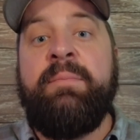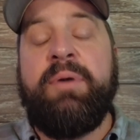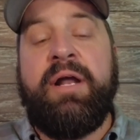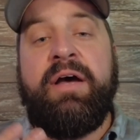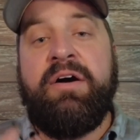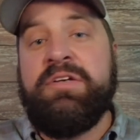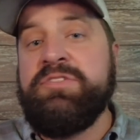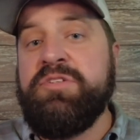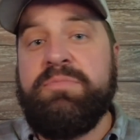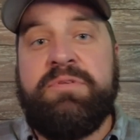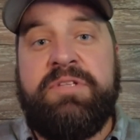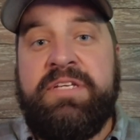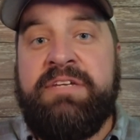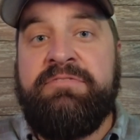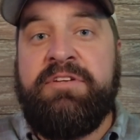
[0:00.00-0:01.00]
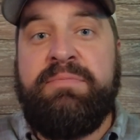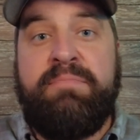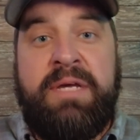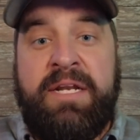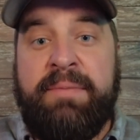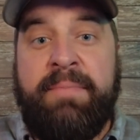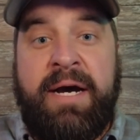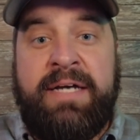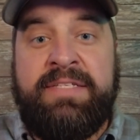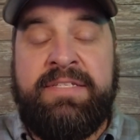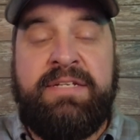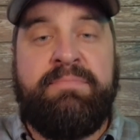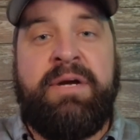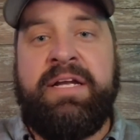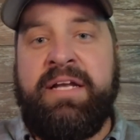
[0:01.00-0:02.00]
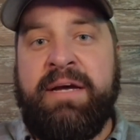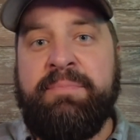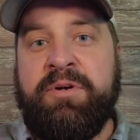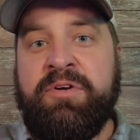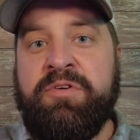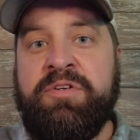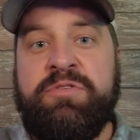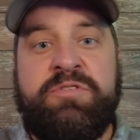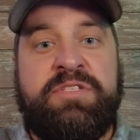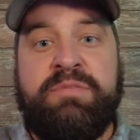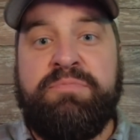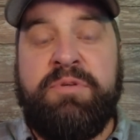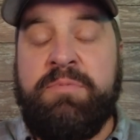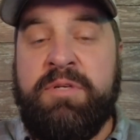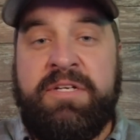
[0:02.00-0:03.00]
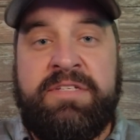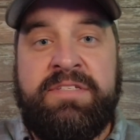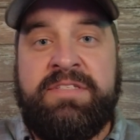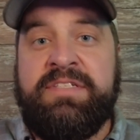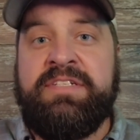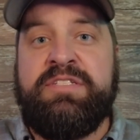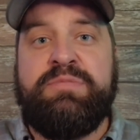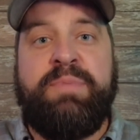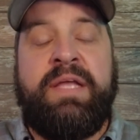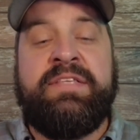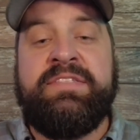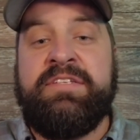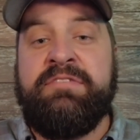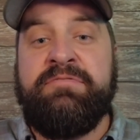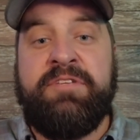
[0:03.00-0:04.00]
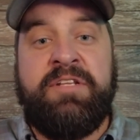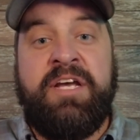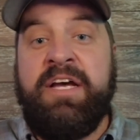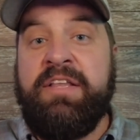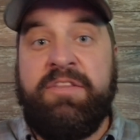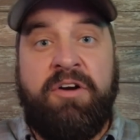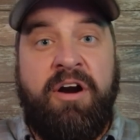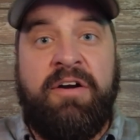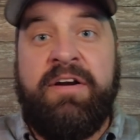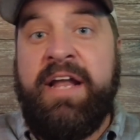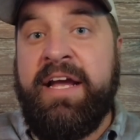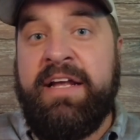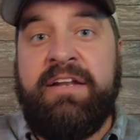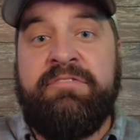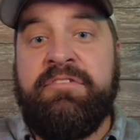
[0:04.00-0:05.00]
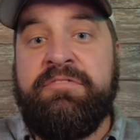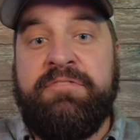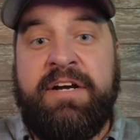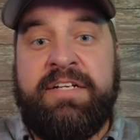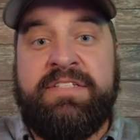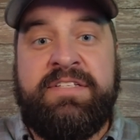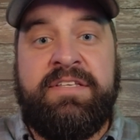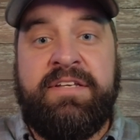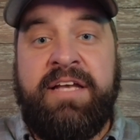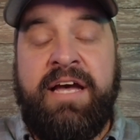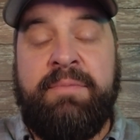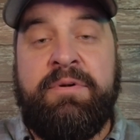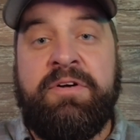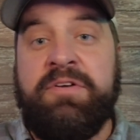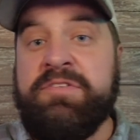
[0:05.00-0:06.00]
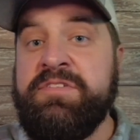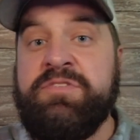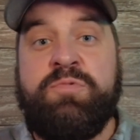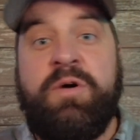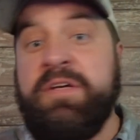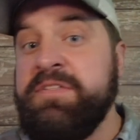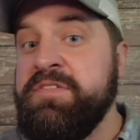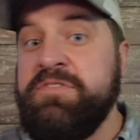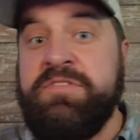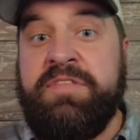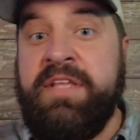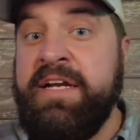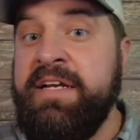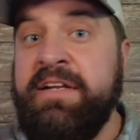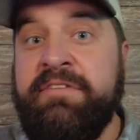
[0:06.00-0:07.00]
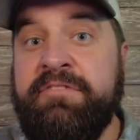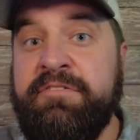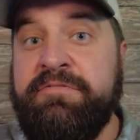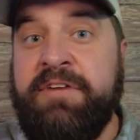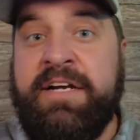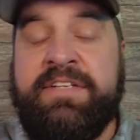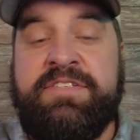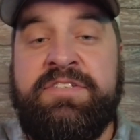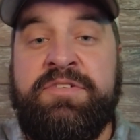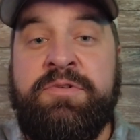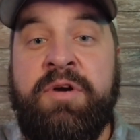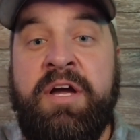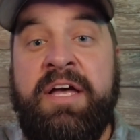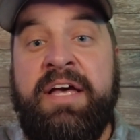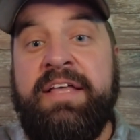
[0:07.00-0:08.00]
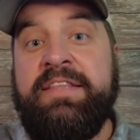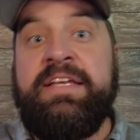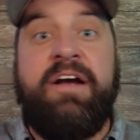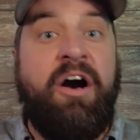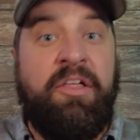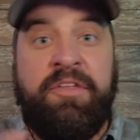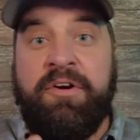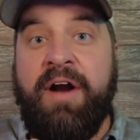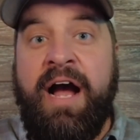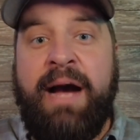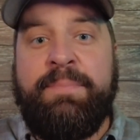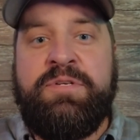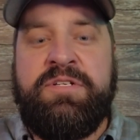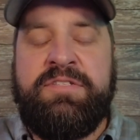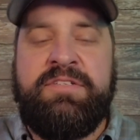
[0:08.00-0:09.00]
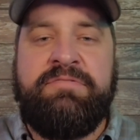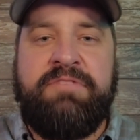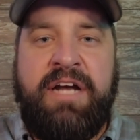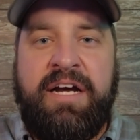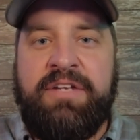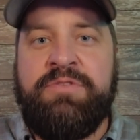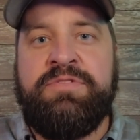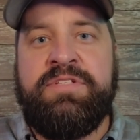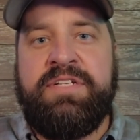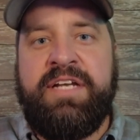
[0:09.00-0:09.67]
But I also believe in minimizing my chemical use simply because it's expensive, and there are negative effects to the chemicals as well as there's negative effects to the other options of not using